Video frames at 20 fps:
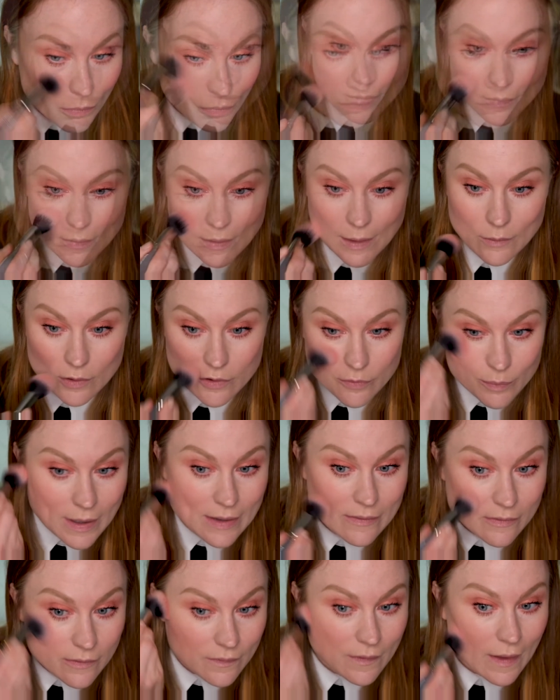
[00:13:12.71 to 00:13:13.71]
Now I've
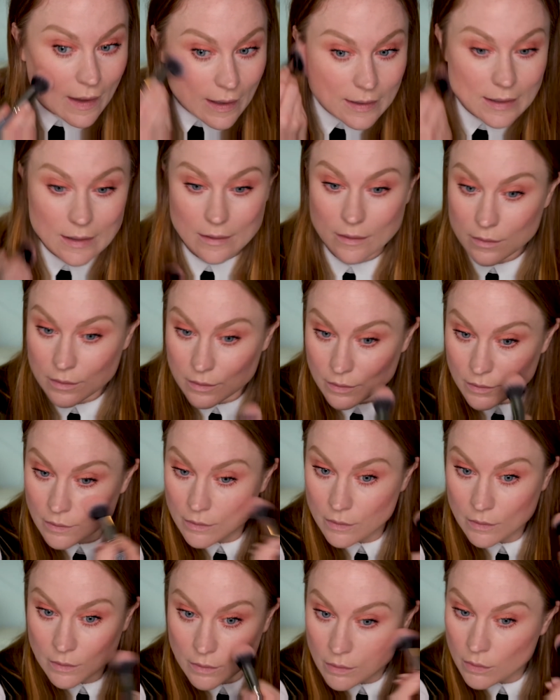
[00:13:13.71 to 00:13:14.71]
blended that in.
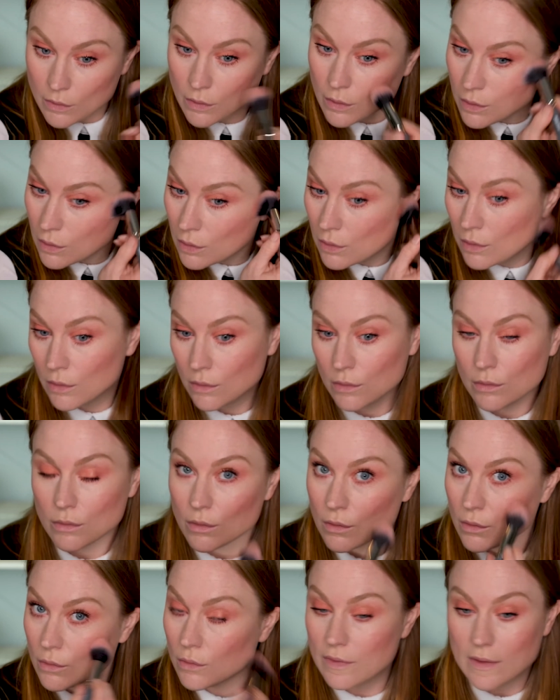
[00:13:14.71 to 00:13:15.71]

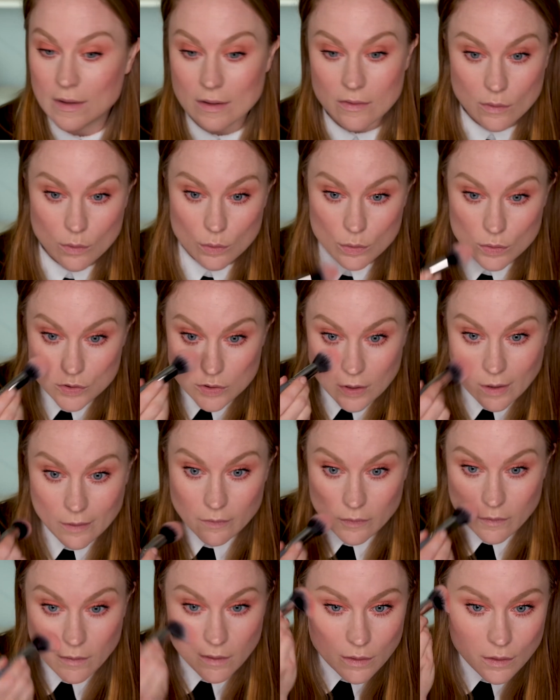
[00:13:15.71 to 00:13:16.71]
Oh, I think it's gorgeous.